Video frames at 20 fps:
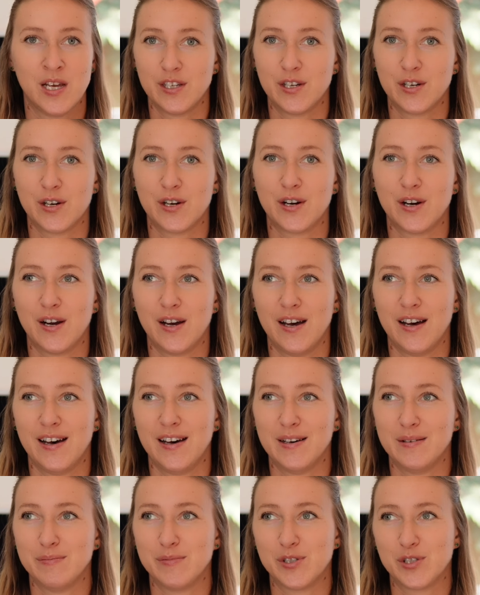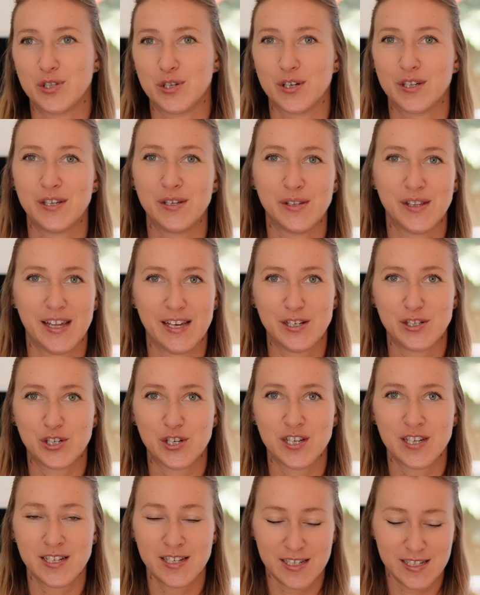your um,
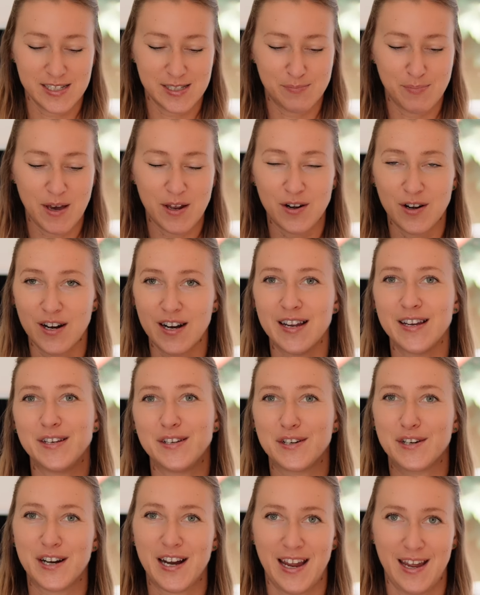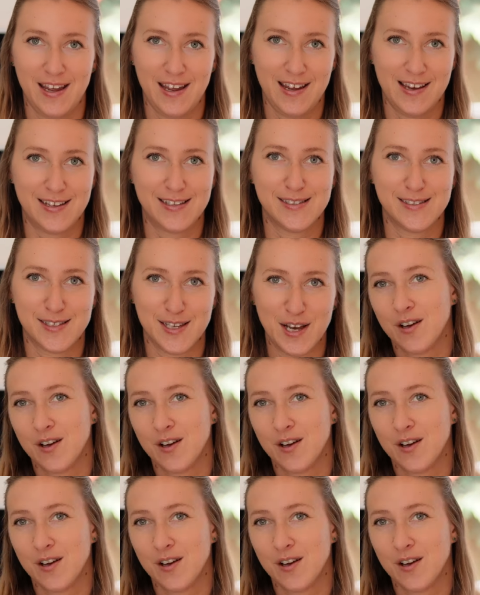circulation is better in your hands.